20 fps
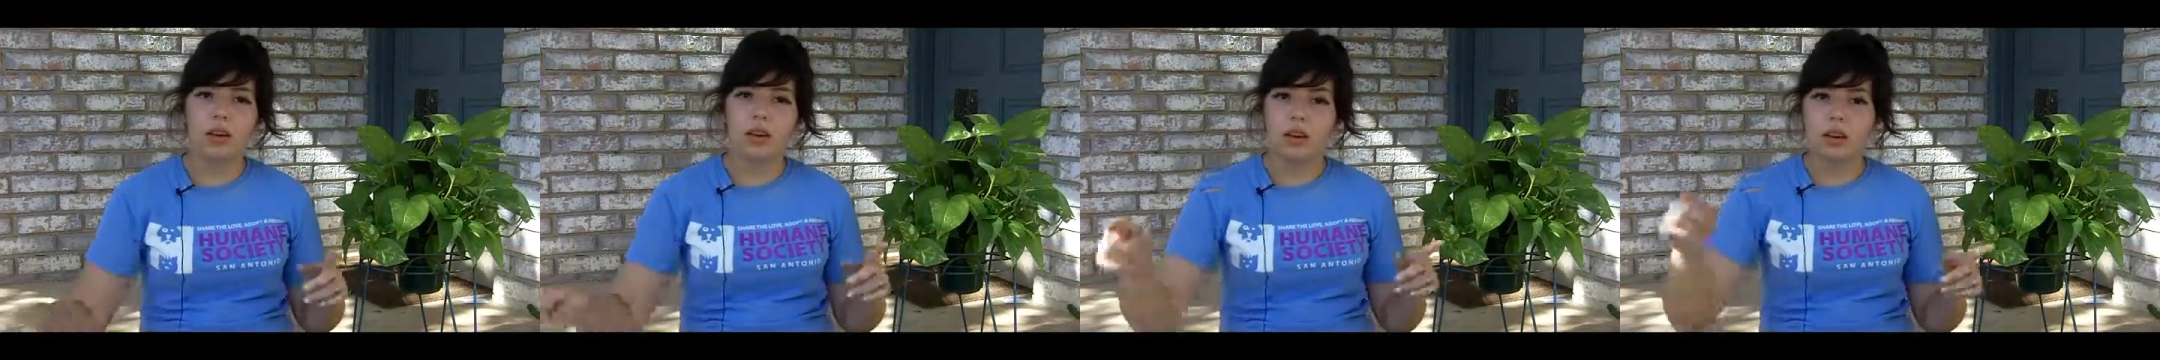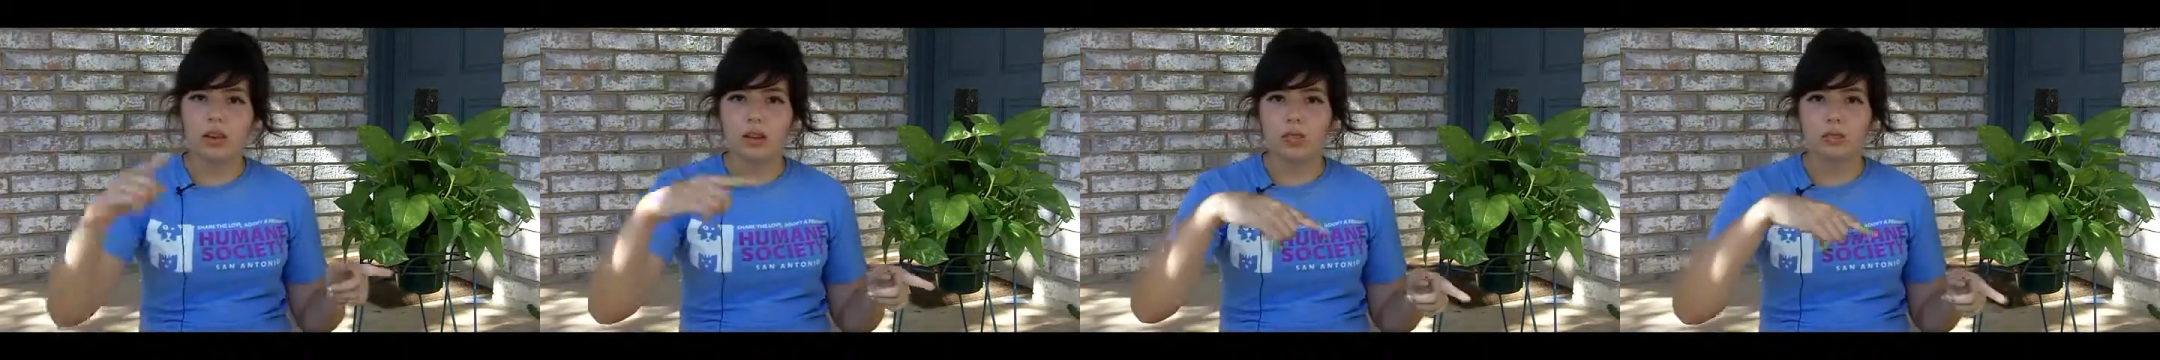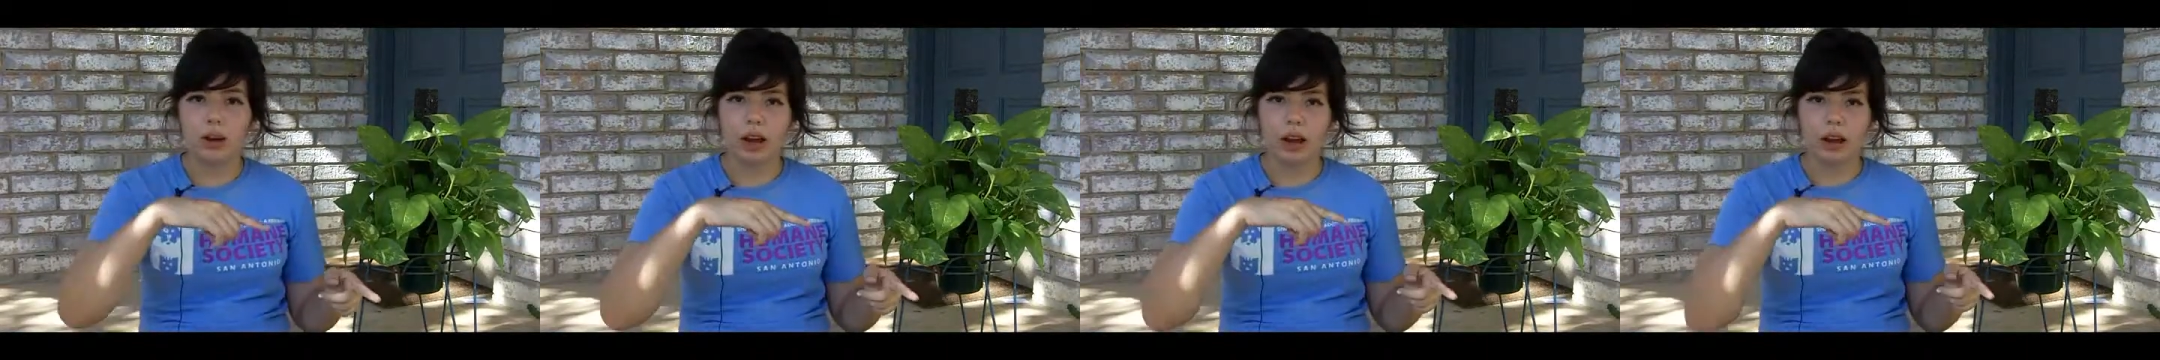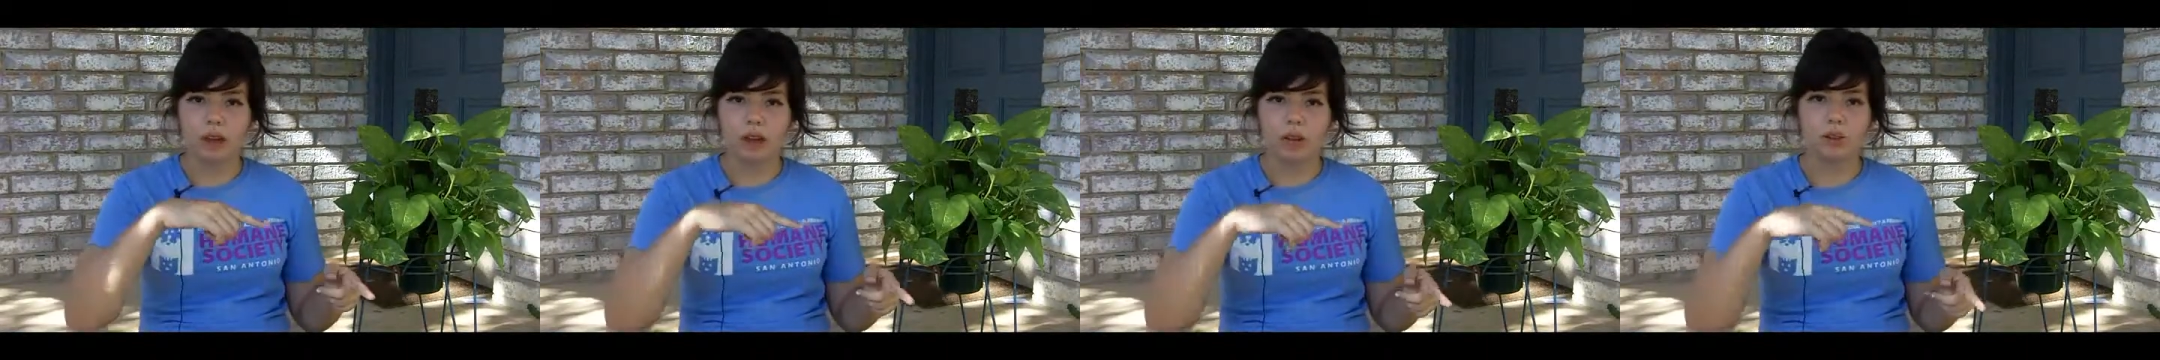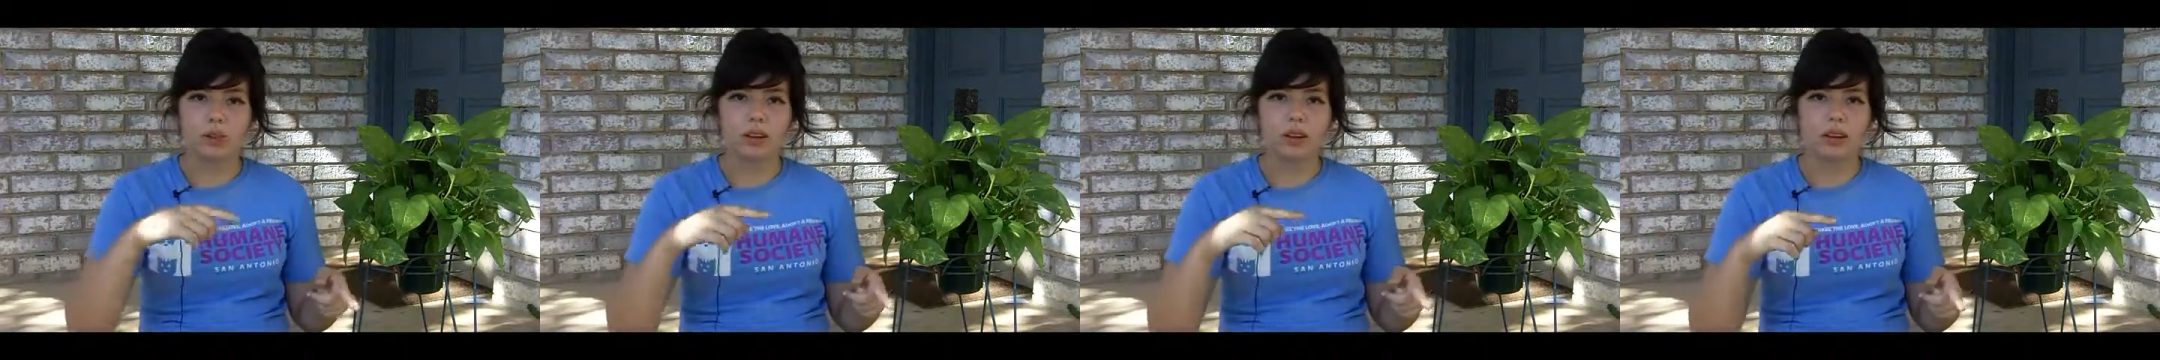in the back of
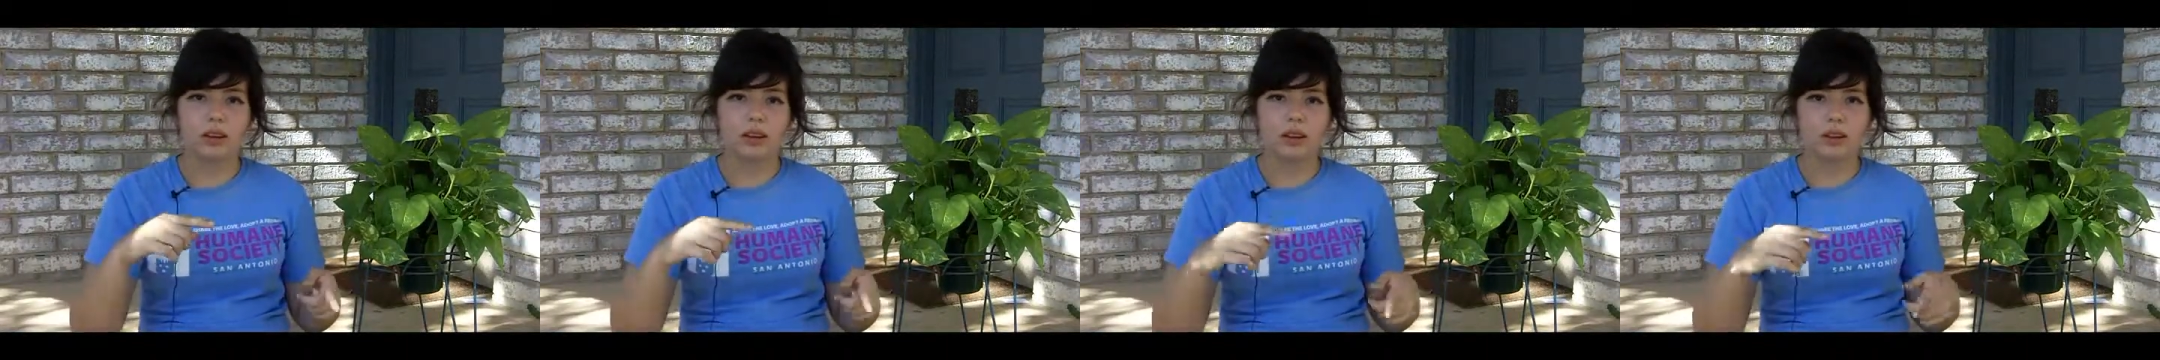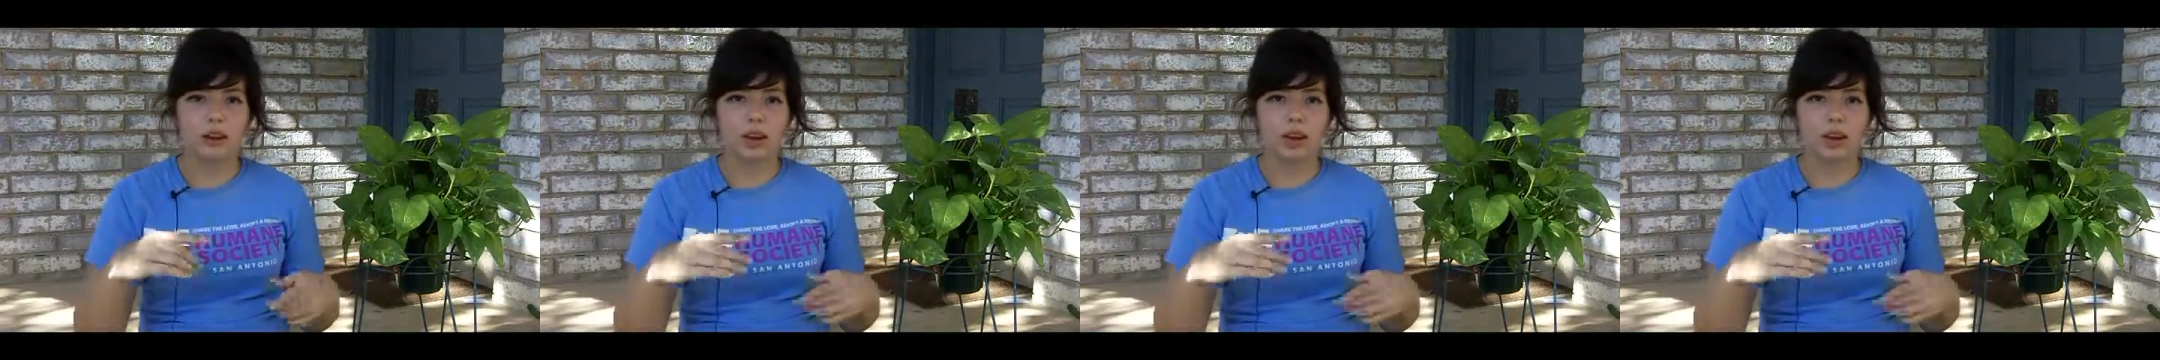the place.